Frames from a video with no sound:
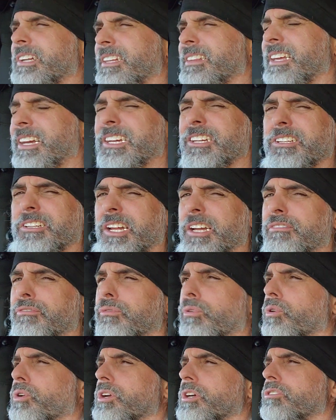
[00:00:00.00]
I think it's like
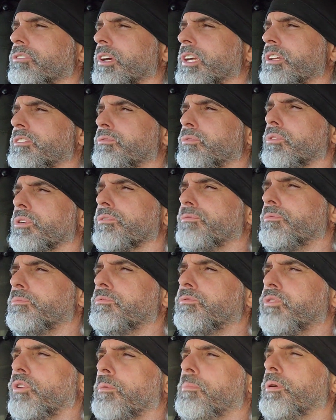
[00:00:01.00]
4 degrees,
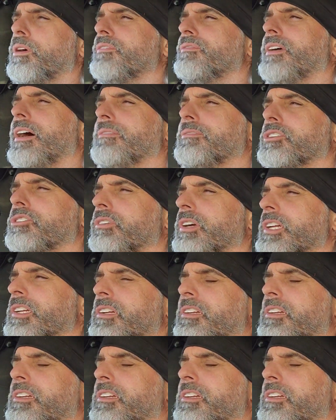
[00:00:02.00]
4.5 degrees or